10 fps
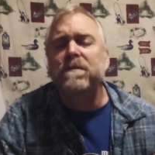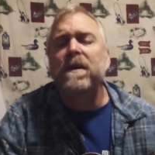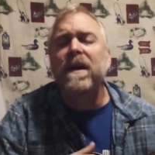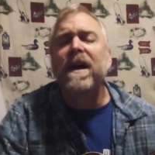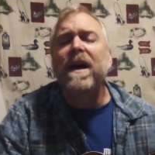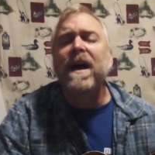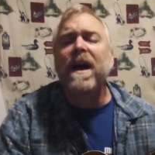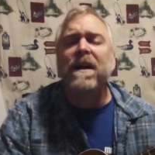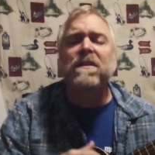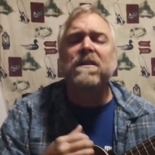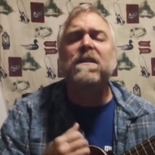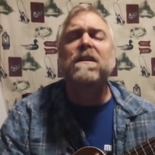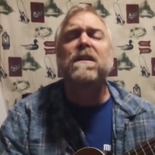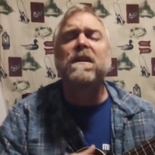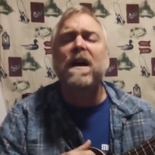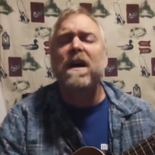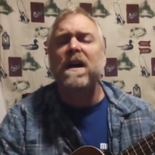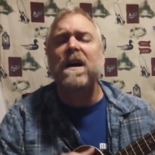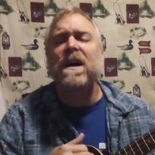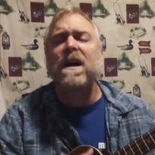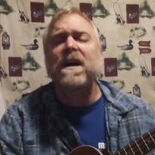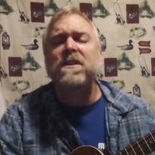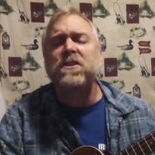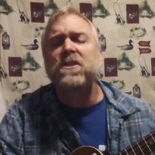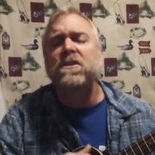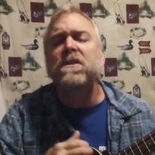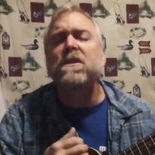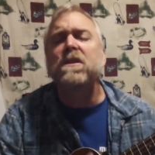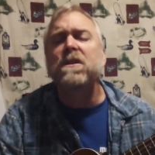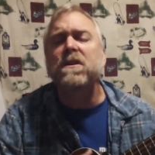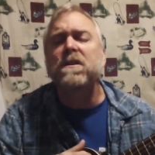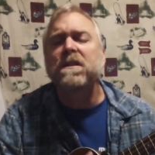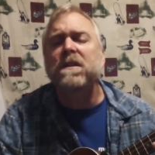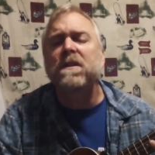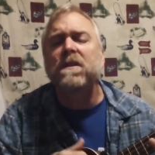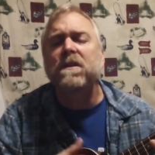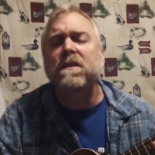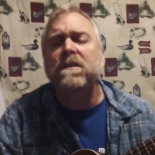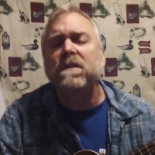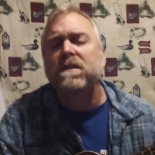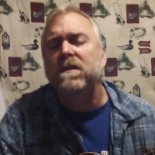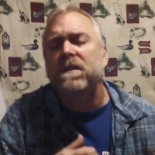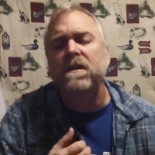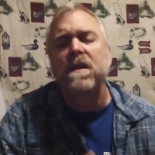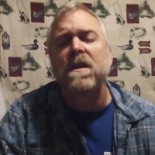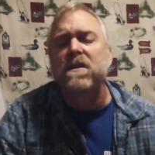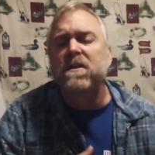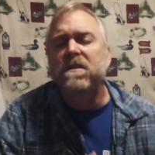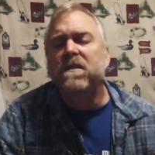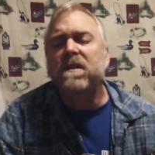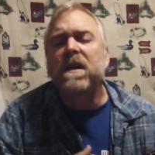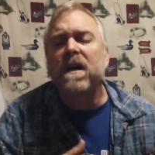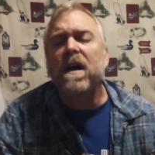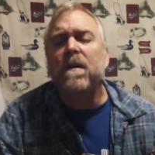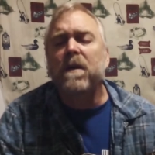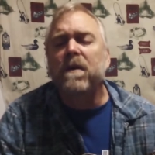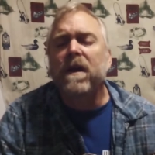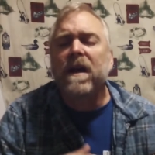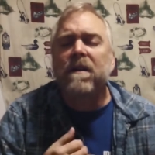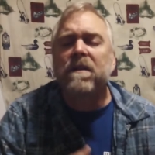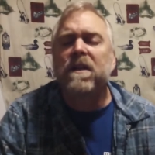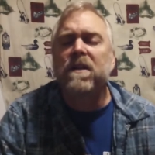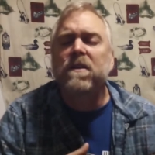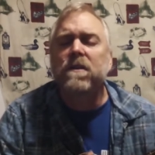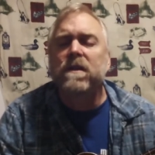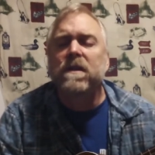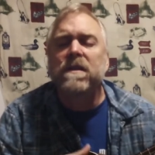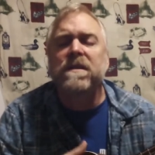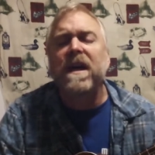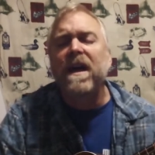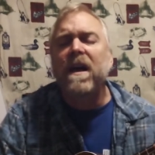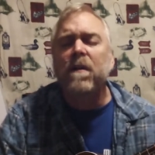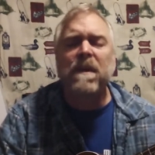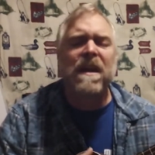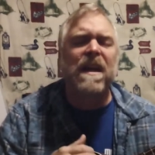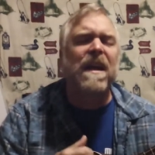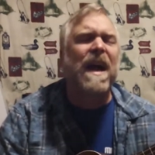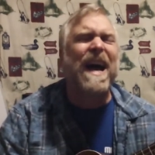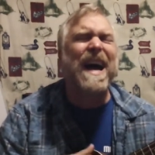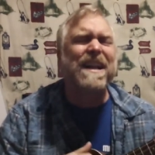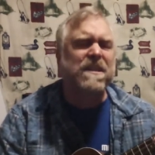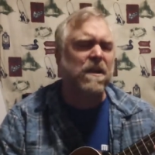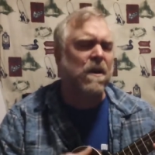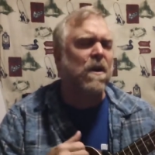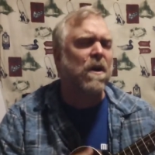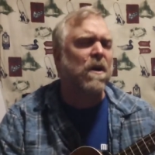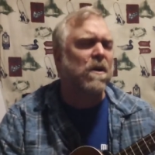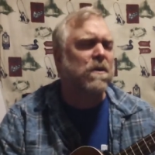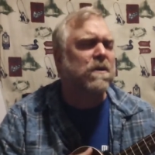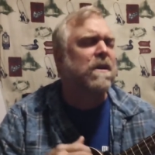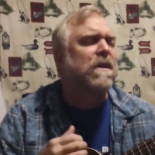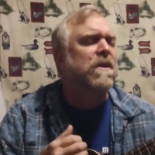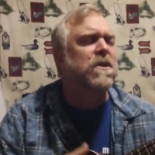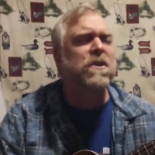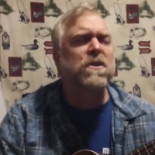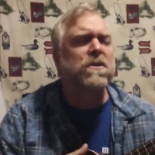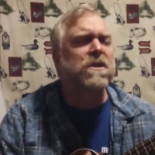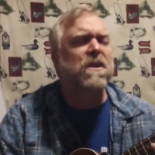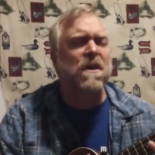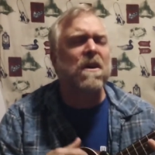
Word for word: better I should know So don't come around here and tell me I told you so